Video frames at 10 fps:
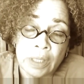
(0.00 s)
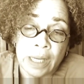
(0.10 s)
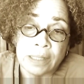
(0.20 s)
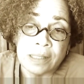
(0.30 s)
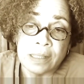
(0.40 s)

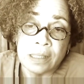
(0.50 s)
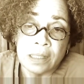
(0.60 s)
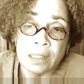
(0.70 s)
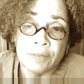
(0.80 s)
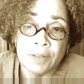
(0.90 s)
and
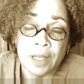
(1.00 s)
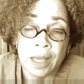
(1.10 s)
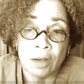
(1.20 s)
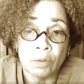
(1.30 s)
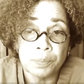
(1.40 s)
see if it
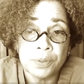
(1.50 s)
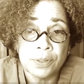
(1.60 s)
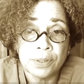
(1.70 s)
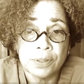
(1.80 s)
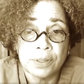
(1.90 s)

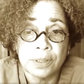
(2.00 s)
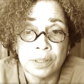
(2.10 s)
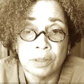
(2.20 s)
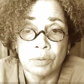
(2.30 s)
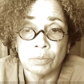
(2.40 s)
helps
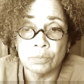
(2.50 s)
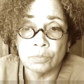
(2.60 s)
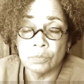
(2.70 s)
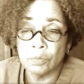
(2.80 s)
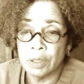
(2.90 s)

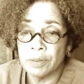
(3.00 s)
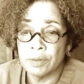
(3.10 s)
with,